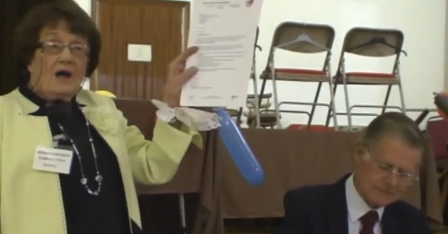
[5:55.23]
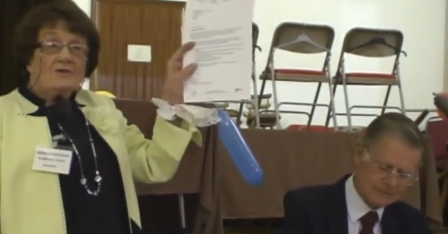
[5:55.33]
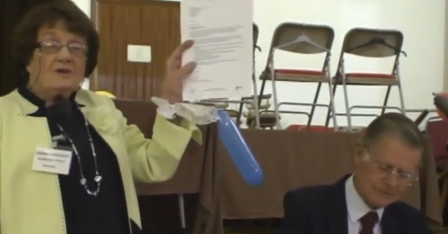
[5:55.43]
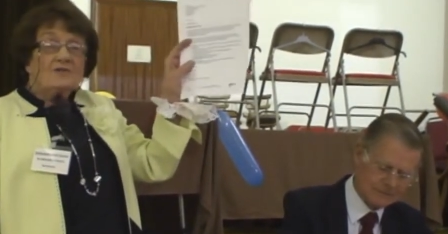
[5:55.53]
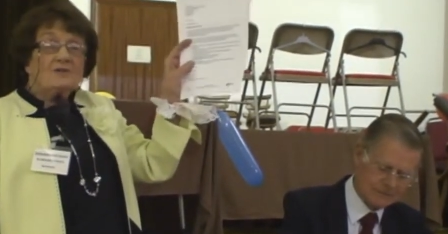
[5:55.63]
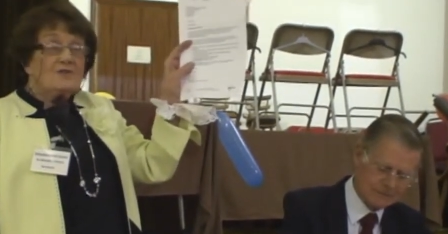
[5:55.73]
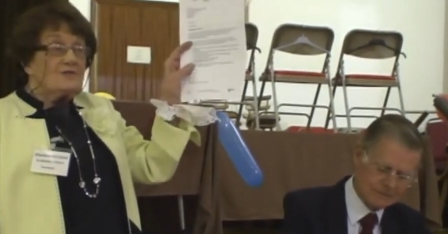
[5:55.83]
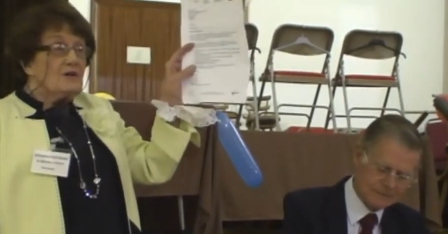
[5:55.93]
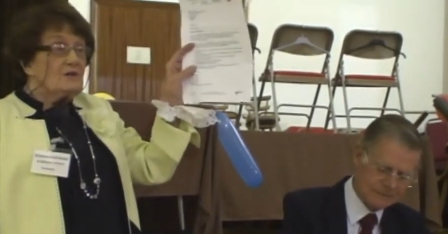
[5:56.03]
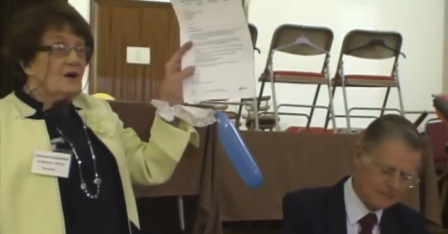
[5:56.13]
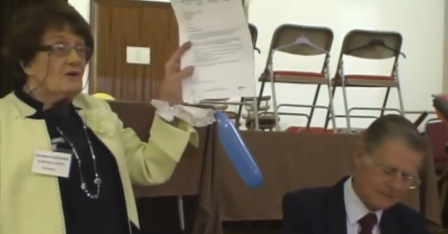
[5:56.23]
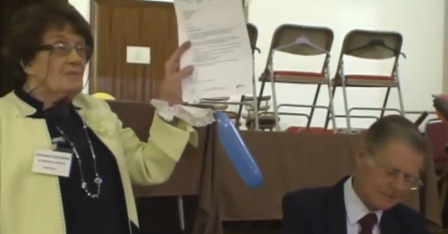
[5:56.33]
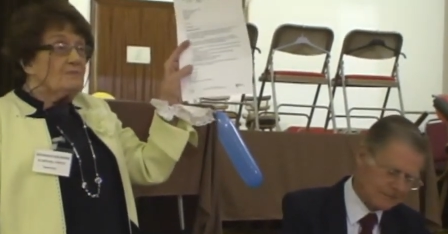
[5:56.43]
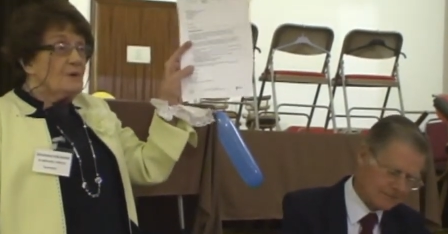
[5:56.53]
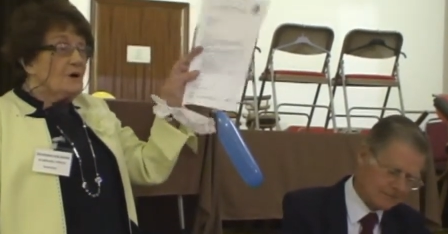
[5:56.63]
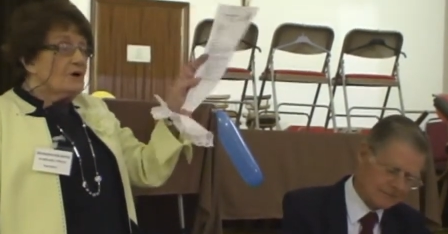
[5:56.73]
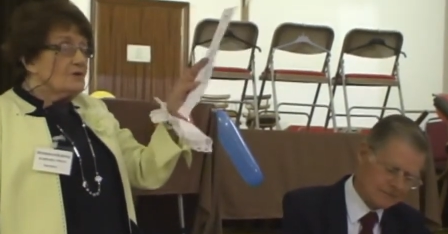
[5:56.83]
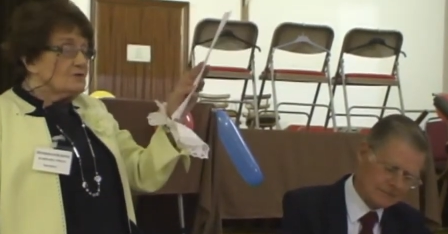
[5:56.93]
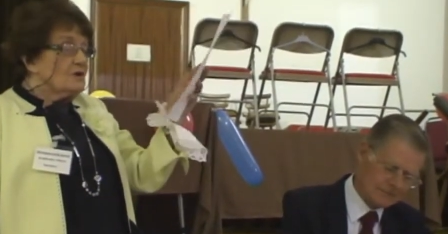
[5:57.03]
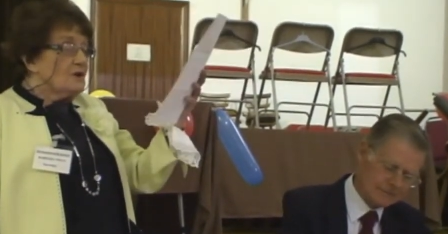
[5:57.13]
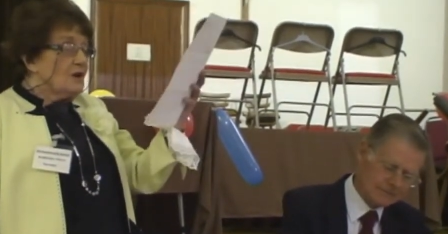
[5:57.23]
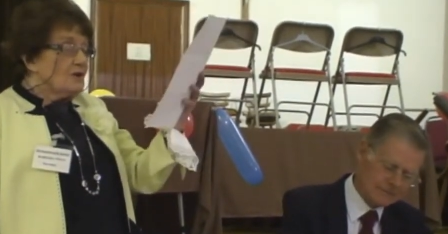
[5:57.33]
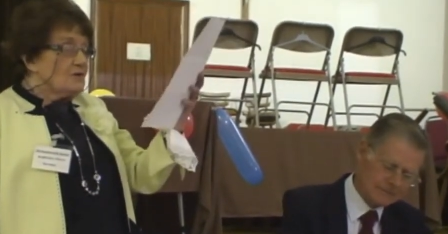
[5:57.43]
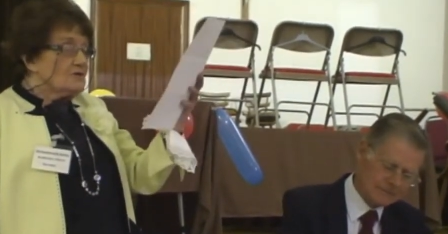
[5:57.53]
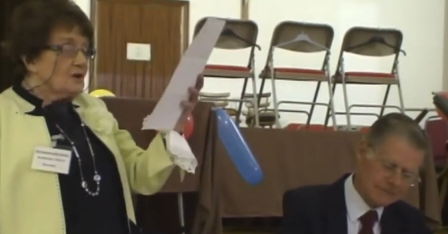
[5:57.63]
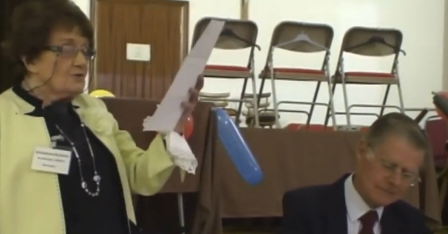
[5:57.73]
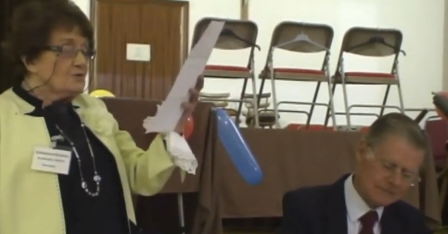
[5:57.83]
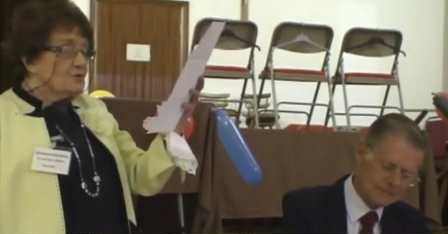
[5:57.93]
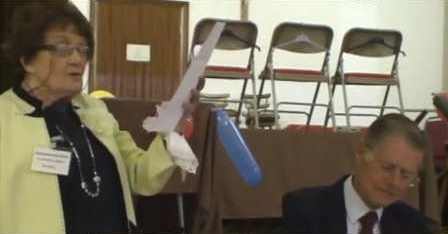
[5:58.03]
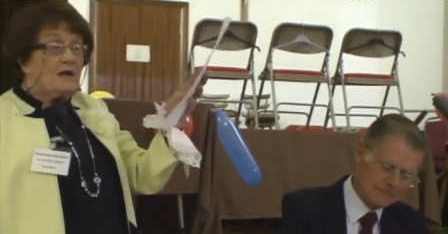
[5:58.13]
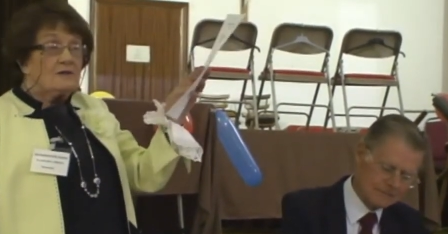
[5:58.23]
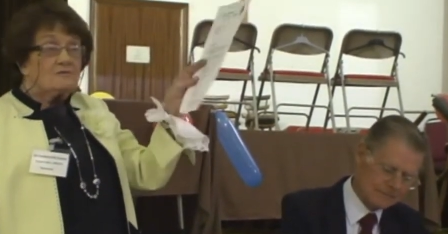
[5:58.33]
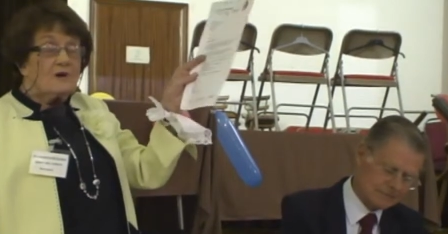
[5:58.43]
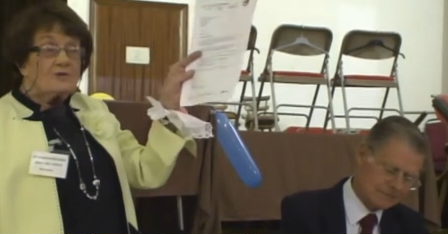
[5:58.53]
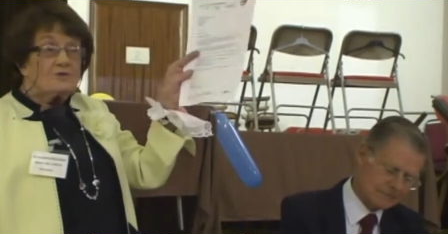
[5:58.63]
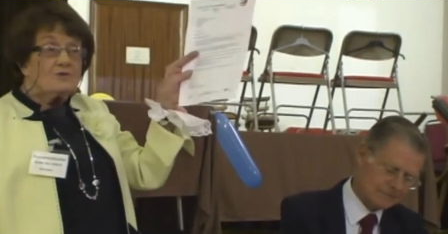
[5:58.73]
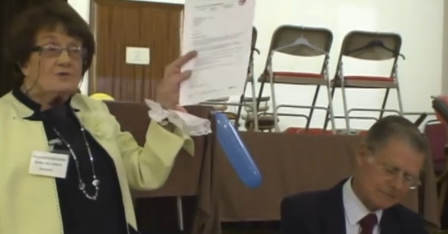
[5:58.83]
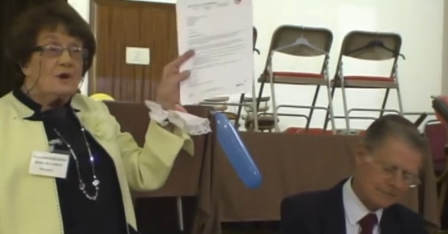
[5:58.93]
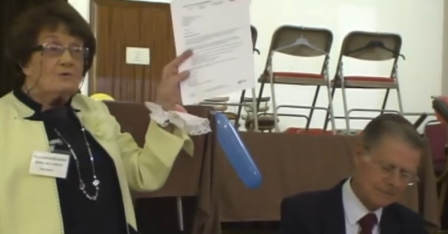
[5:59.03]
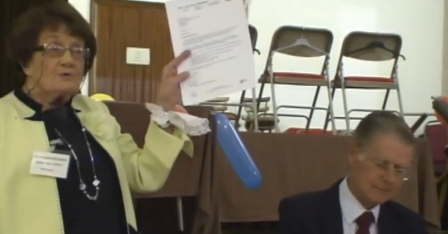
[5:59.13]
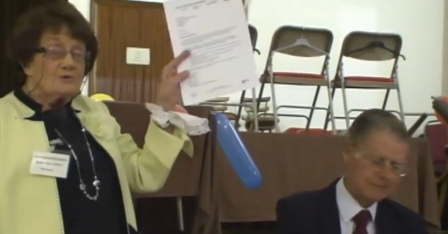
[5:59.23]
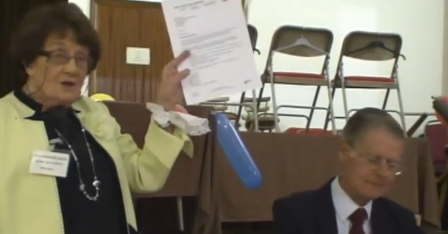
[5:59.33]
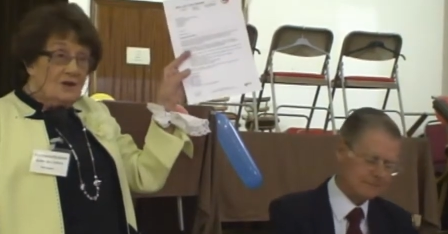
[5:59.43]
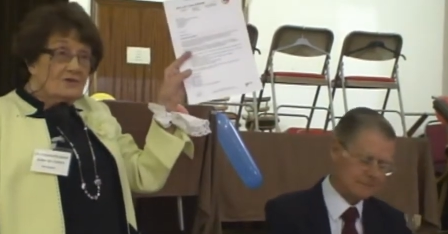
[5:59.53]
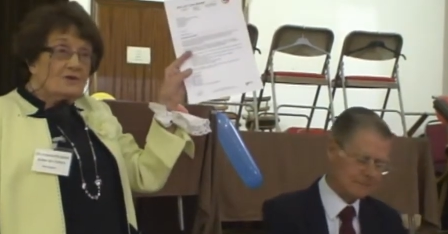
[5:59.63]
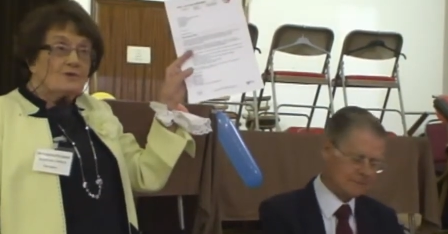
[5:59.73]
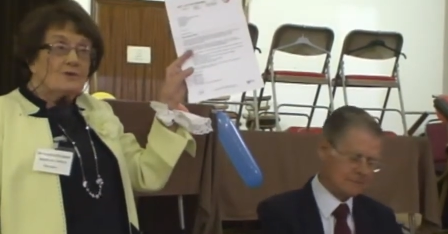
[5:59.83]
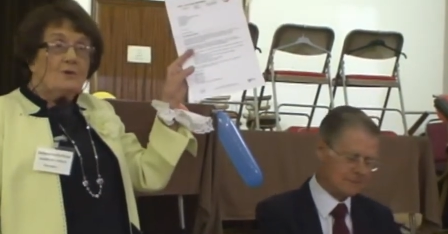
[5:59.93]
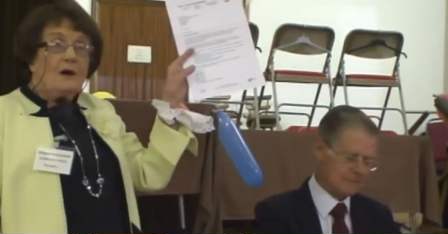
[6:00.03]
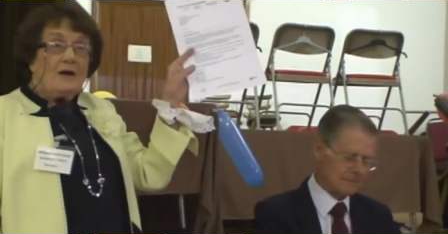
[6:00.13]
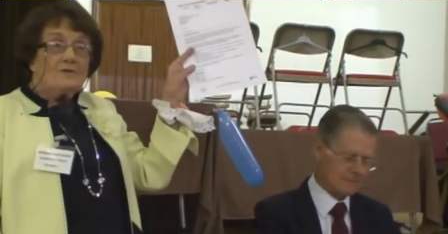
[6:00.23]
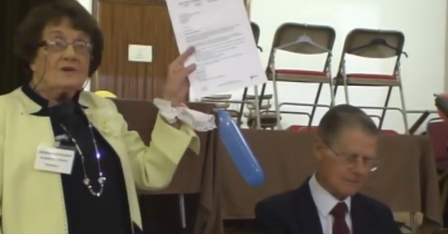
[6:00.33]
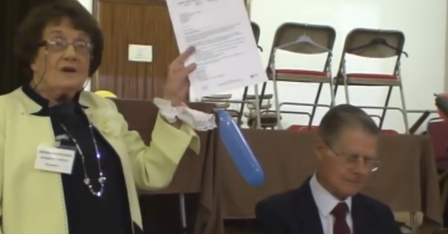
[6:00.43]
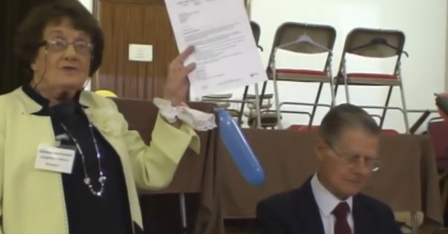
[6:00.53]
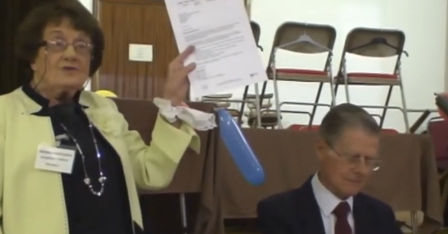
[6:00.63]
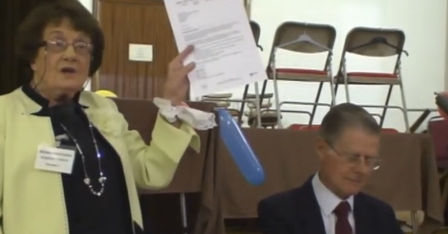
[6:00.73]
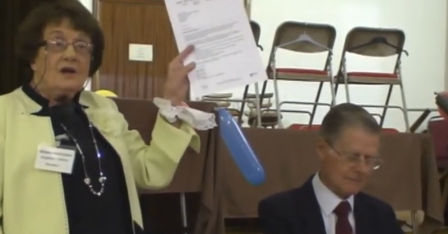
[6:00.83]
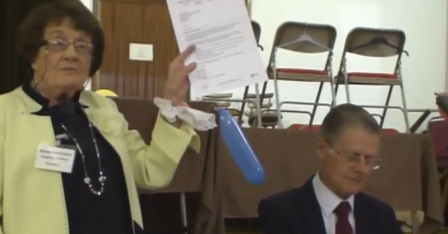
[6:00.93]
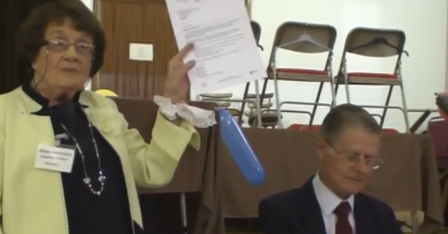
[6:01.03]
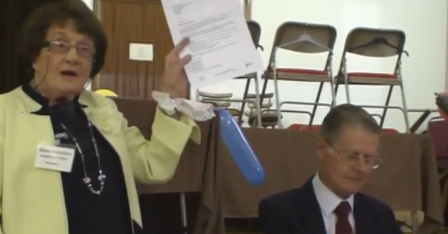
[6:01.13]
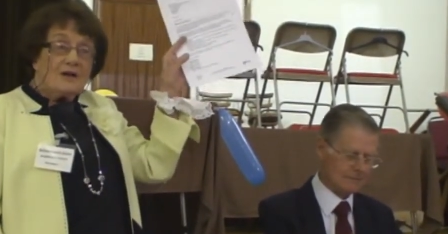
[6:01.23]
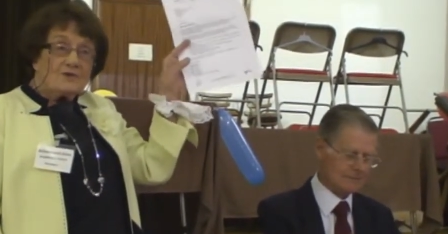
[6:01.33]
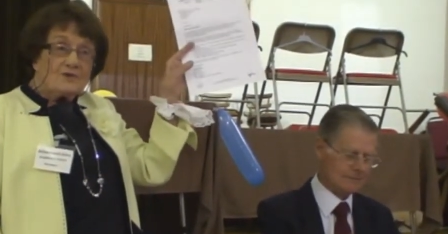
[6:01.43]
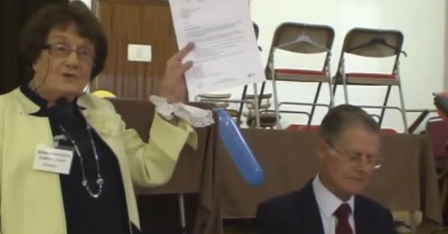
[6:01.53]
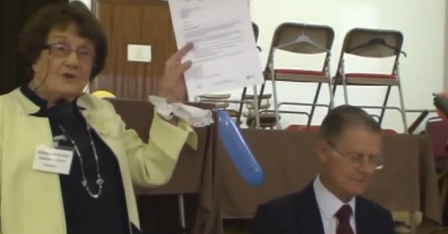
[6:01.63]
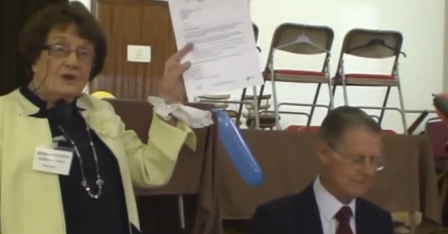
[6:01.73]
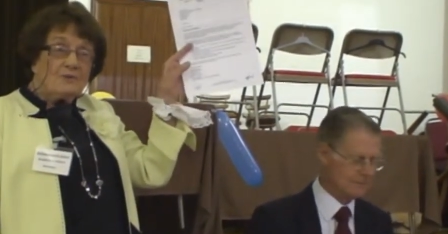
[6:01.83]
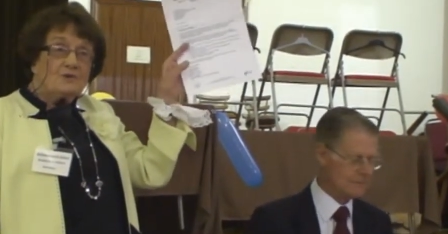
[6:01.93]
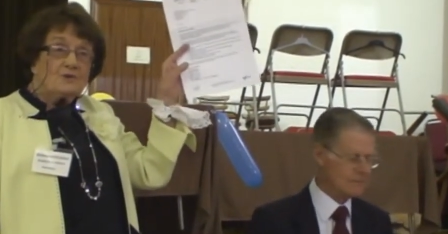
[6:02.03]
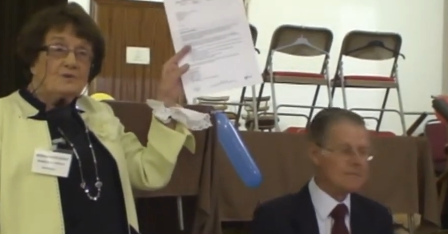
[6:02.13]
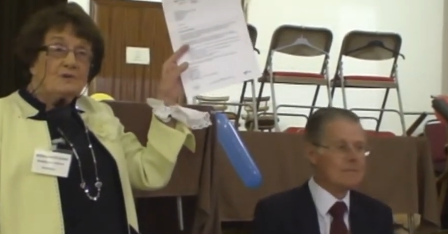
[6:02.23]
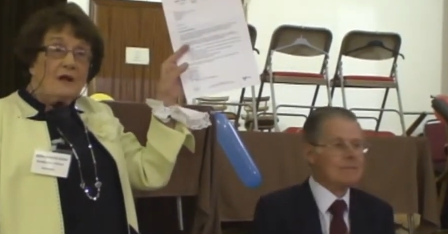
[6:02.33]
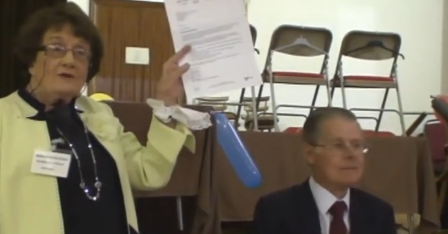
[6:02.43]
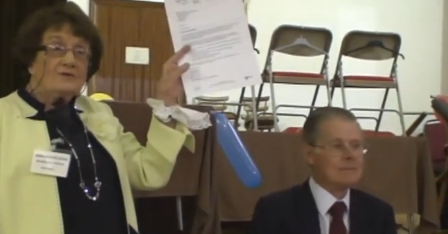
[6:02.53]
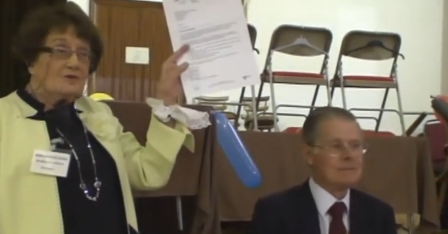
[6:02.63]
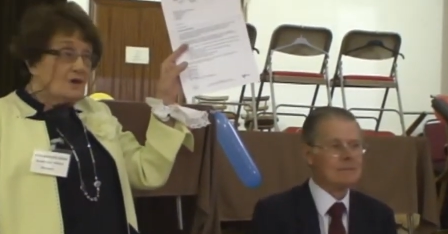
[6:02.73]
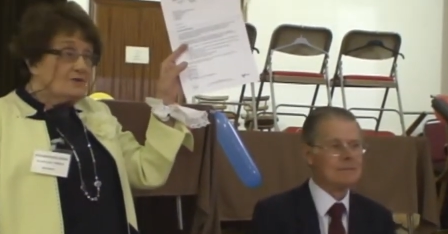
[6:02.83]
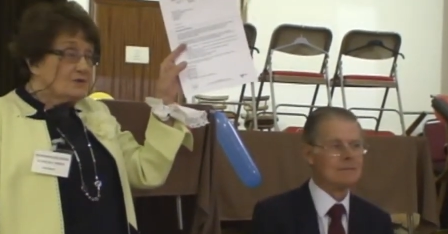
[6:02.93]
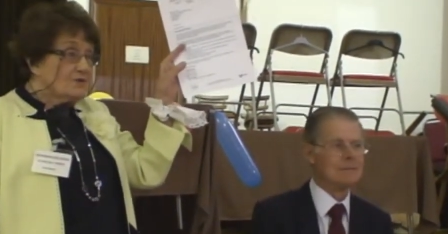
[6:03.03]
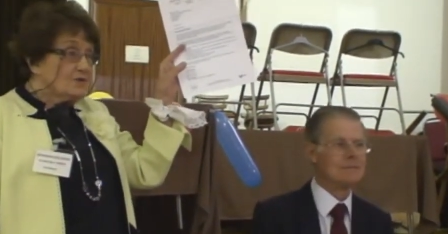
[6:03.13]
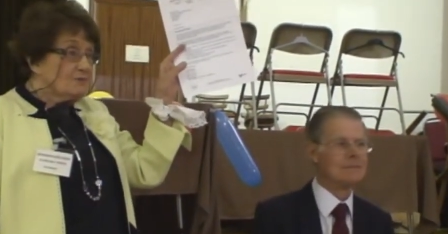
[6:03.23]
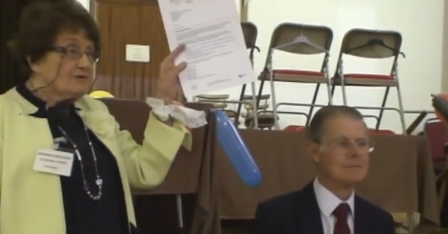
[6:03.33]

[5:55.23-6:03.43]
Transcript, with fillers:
Speaker 1: And as I said, I, I, did, I said to Alan Russell that I would tell you at the A G M. As I say, they were too late to get into the